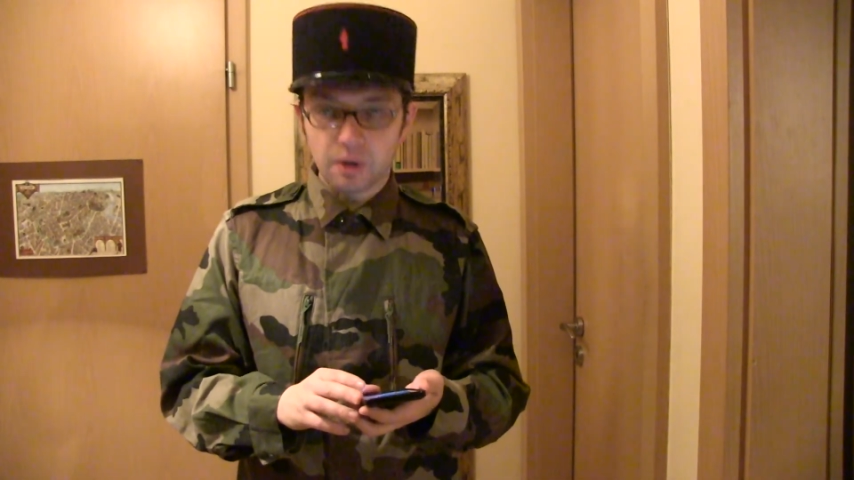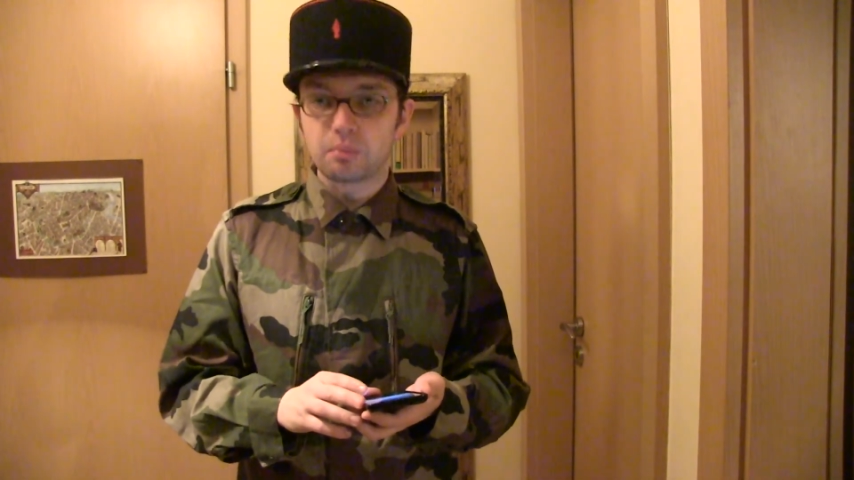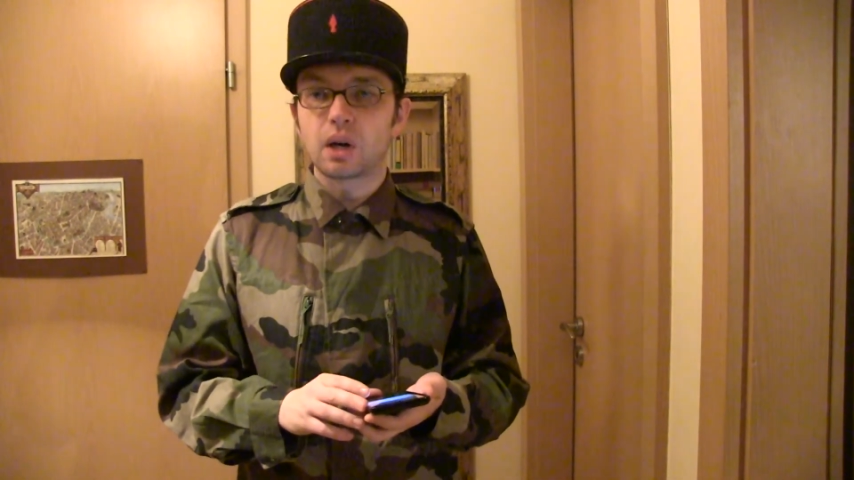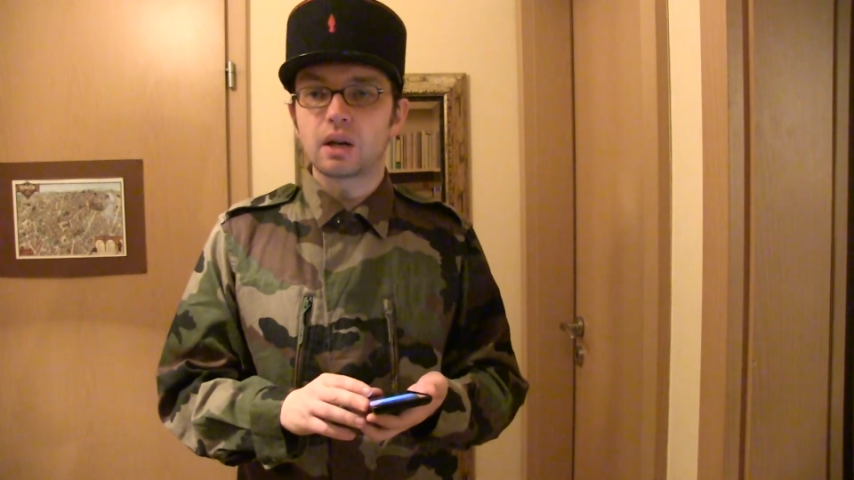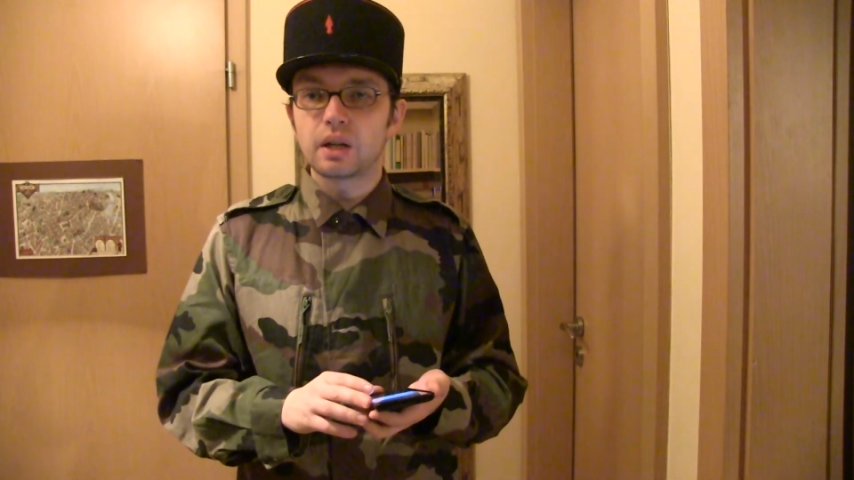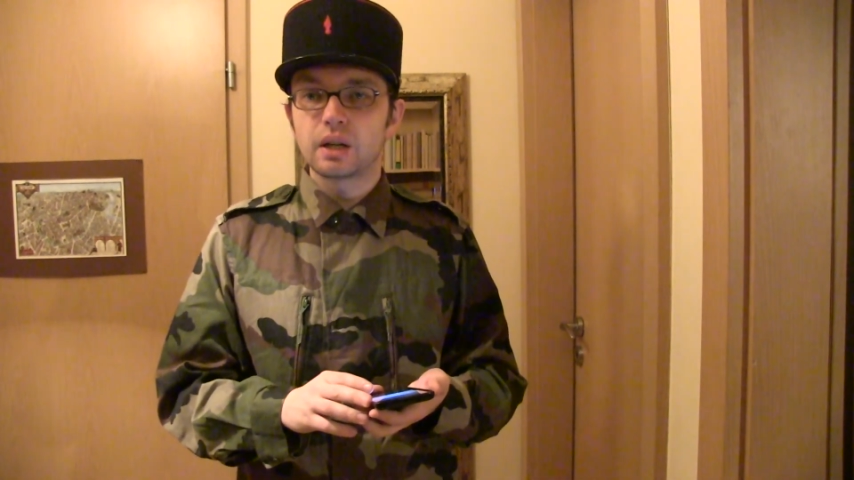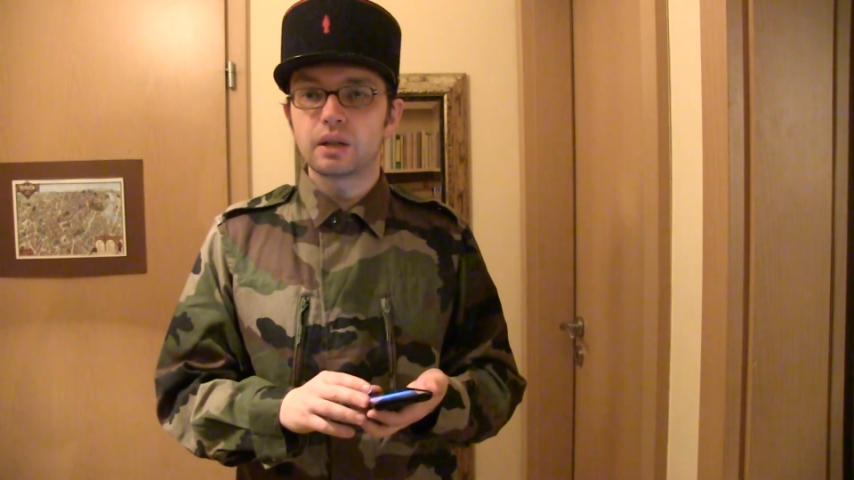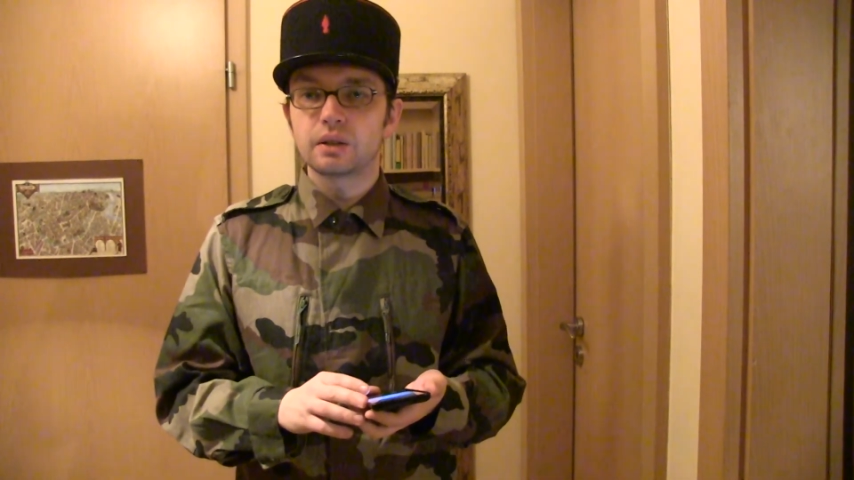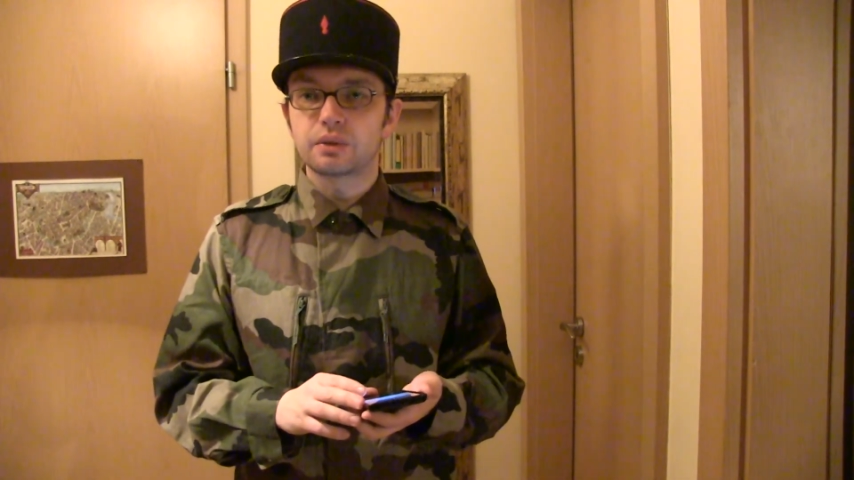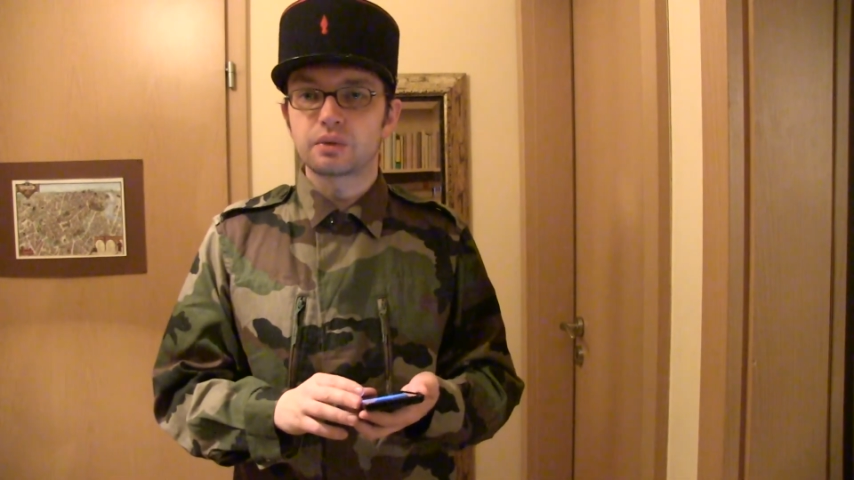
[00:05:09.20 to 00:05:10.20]

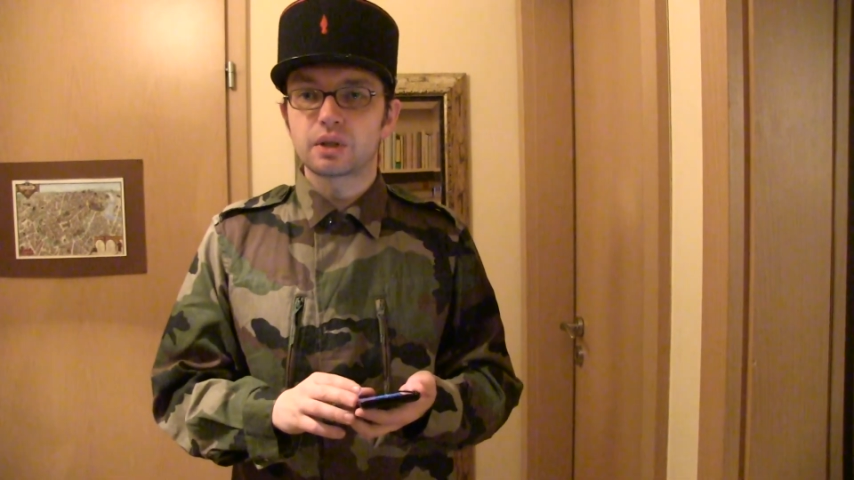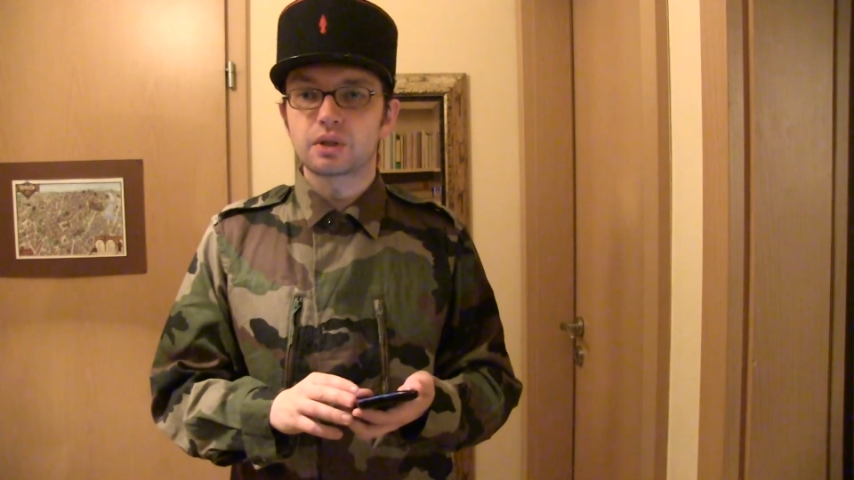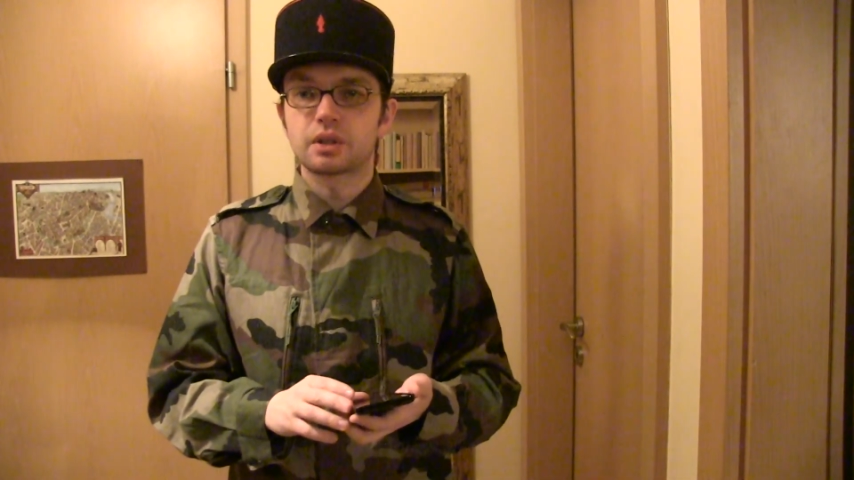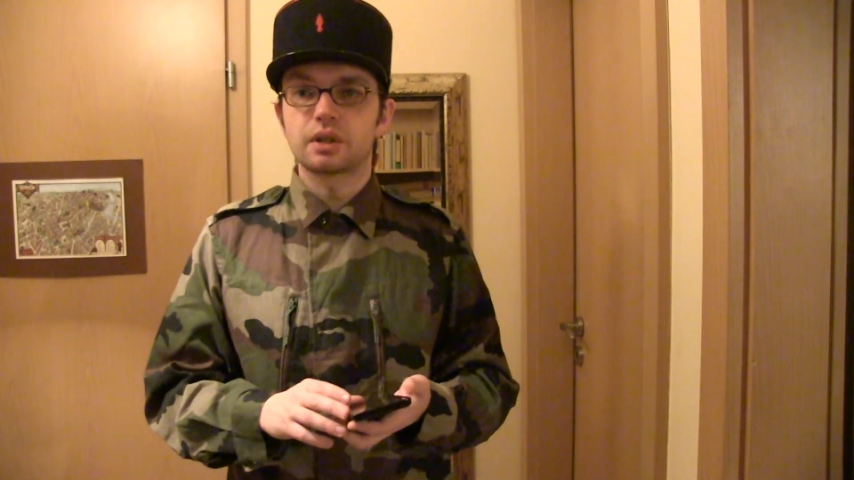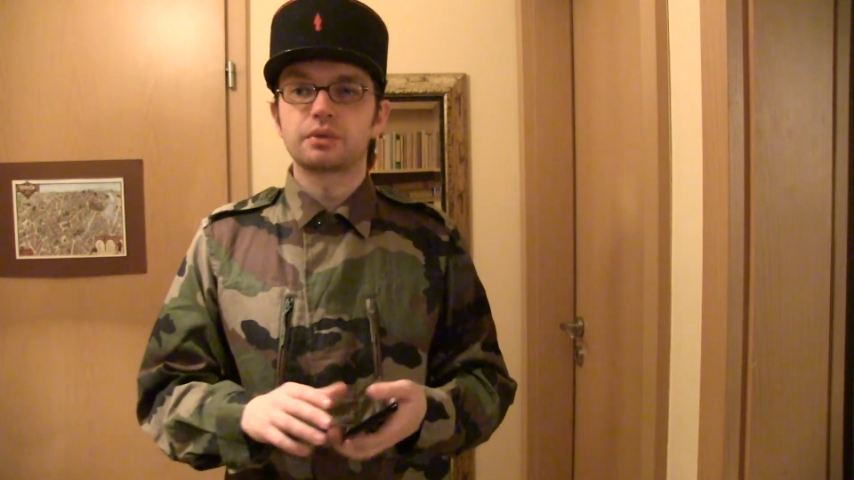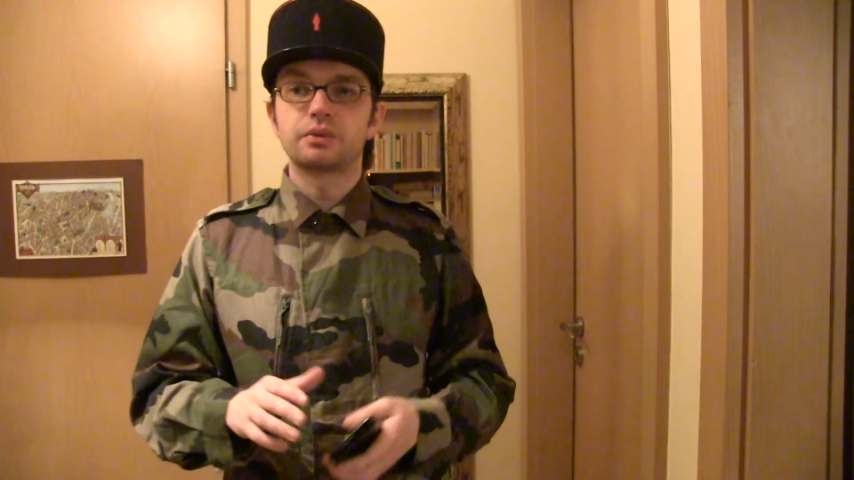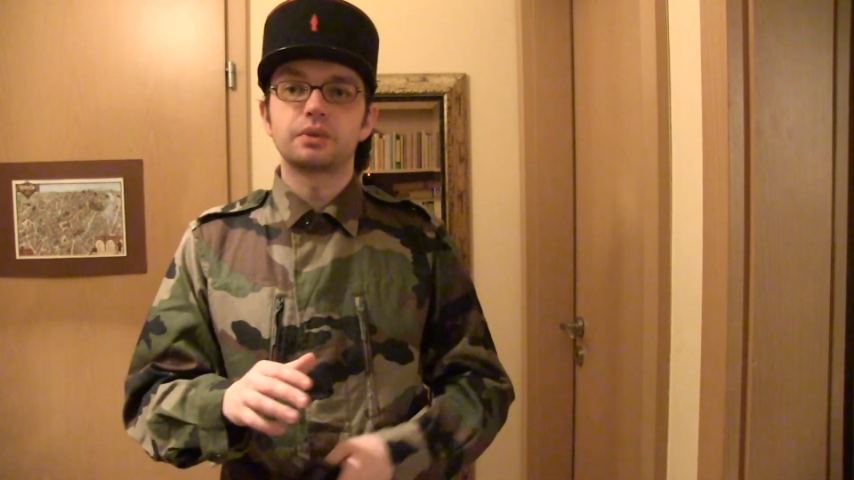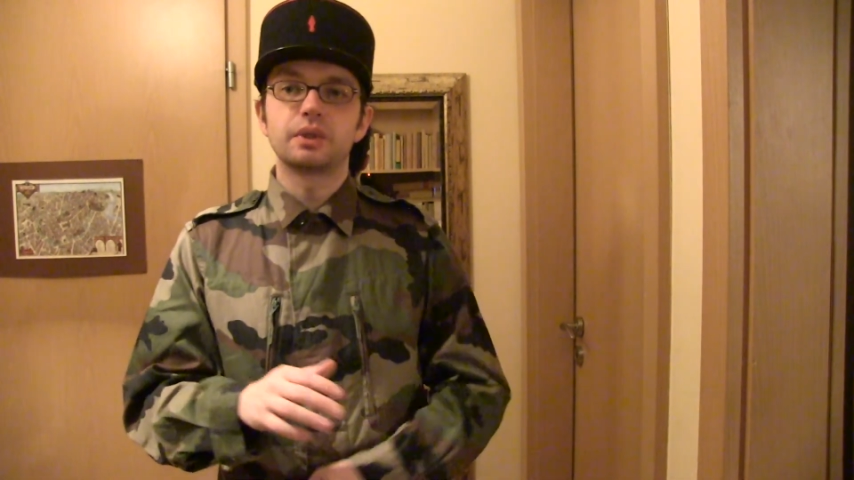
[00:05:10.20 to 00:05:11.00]
ballet, the French have